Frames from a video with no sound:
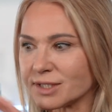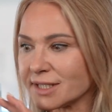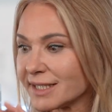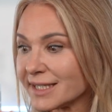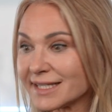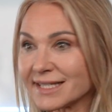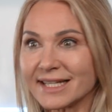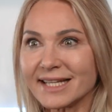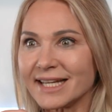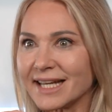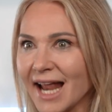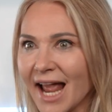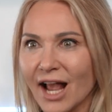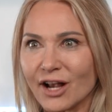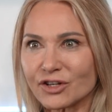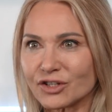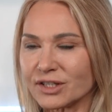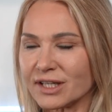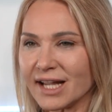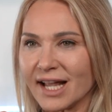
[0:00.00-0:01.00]
So the skin
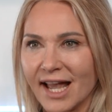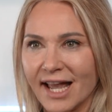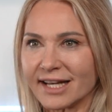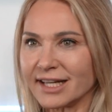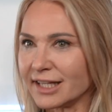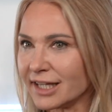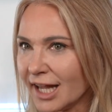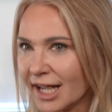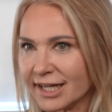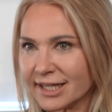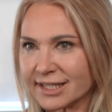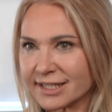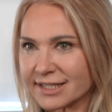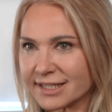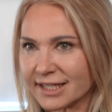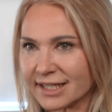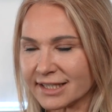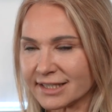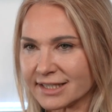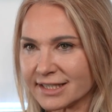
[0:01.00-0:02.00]
actually kind of
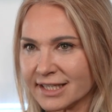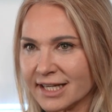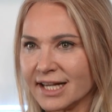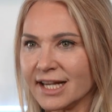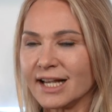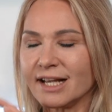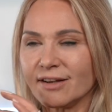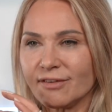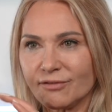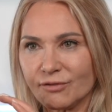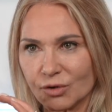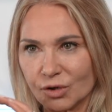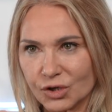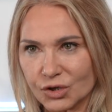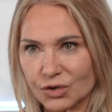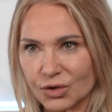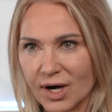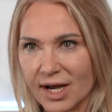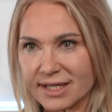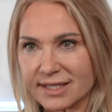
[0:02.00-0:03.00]
likes it for a
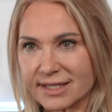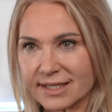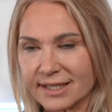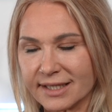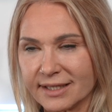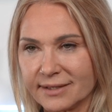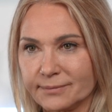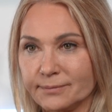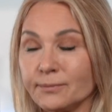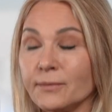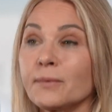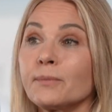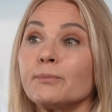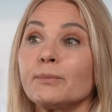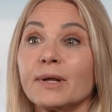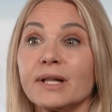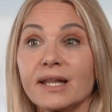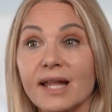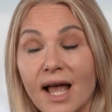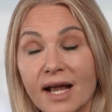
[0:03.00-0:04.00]
dry skin.
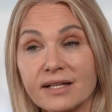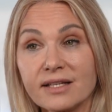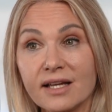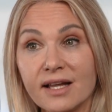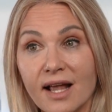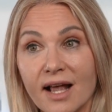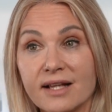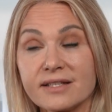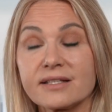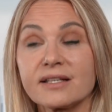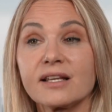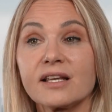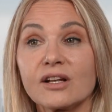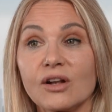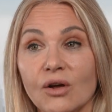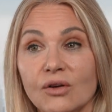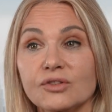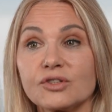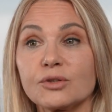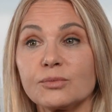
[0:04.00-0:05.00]
But lactic acid can
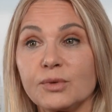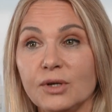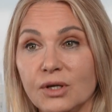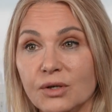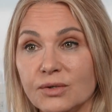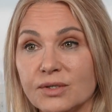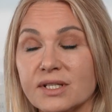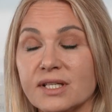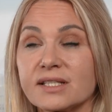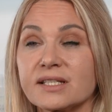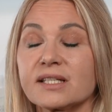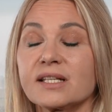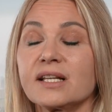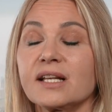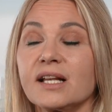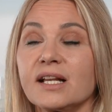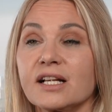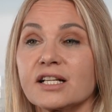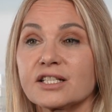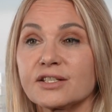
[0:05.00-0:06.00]
also be used as
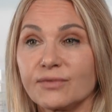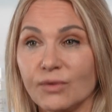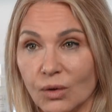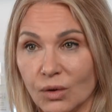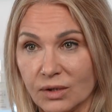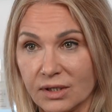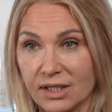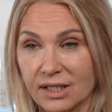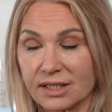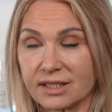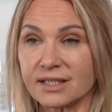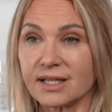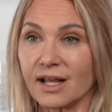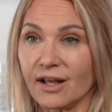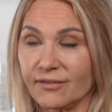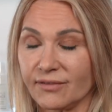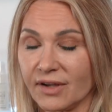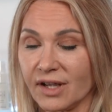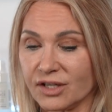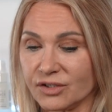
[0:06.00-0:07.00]
an exfoliant,
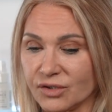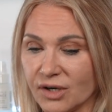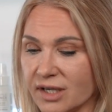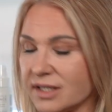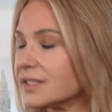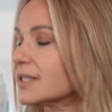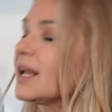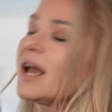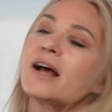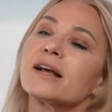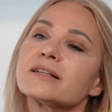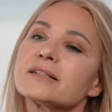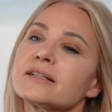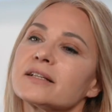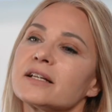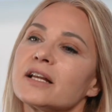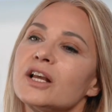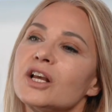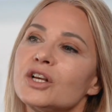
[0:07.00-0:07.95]
alpha hydroxy acid.